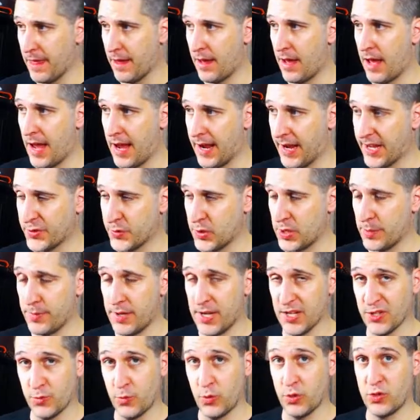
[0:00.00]
I got
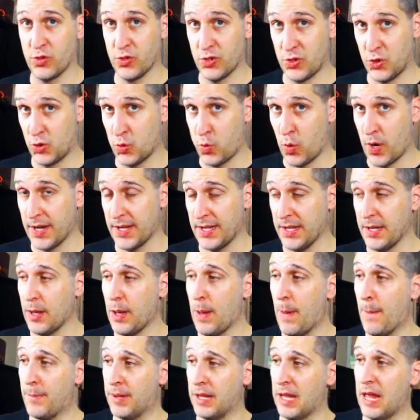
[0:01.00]
$20, which is 20
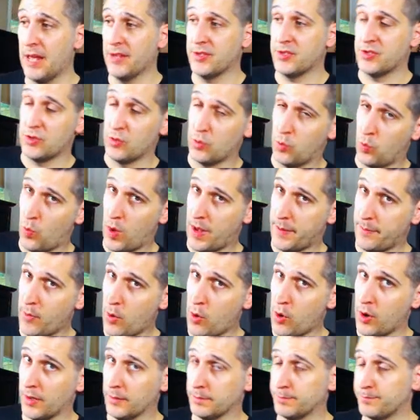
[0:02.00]
plus 1
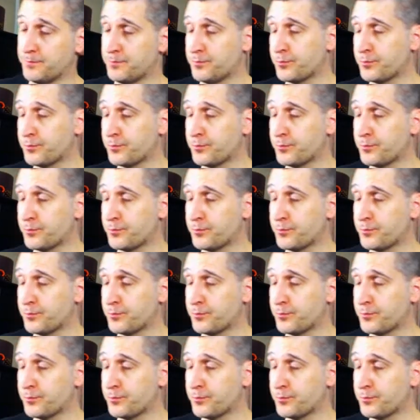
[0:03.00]
more.